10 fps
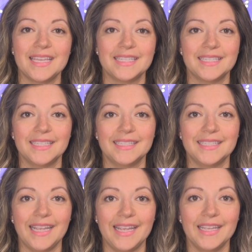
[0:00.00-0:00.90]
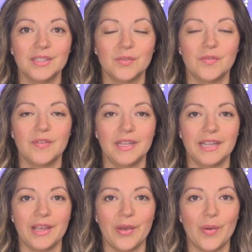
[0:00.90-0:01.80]
In today's
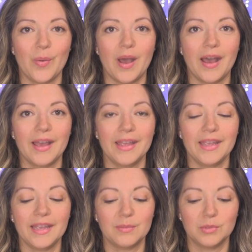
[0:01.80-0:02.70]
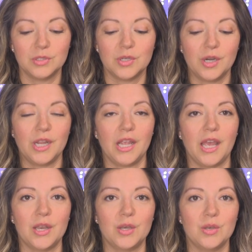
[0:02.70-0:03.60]
video, I am starting
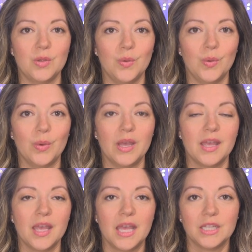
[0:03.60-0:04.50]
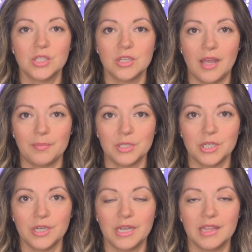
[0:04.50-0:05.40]
a new
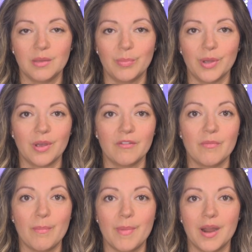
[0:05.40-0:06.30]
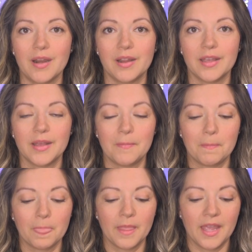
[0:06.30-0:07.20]
chapter in the book of Mark,
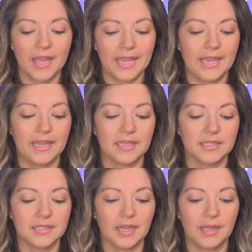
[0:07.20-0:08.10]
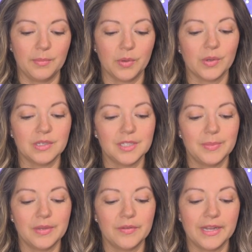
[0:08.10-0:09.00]
and I'm going to
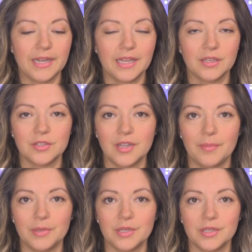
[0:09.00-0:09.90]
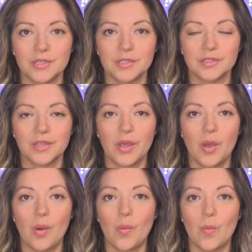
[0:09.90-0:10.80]
be reading chapters
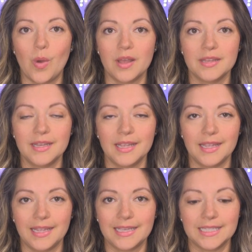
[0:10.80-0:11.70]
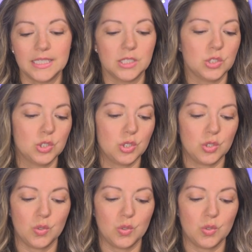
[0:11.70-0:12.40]
1 and 2